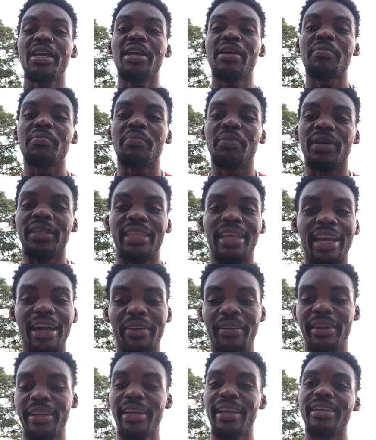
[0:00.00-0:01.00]
But here
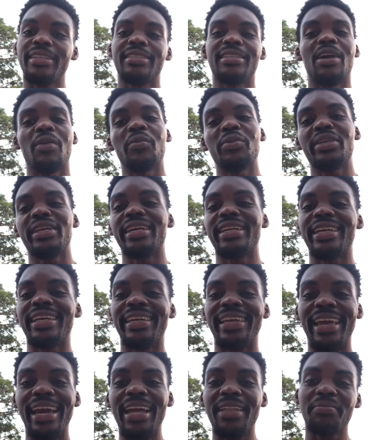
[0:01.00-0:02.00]
it is that we're gonna
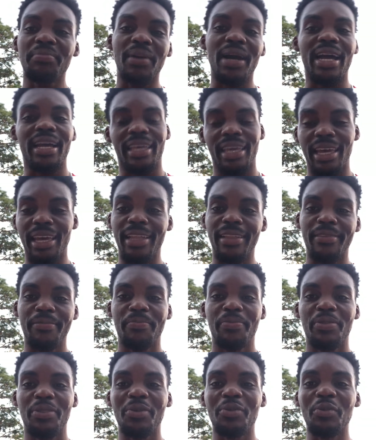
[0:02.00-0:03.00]
get back into
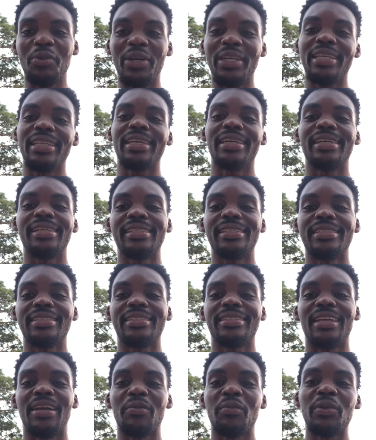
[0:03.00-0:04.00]
what it is
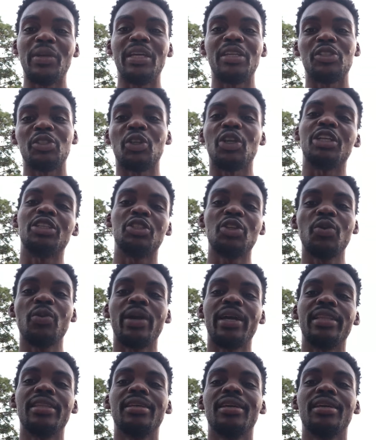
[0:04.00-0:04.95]
that we enjoy doing,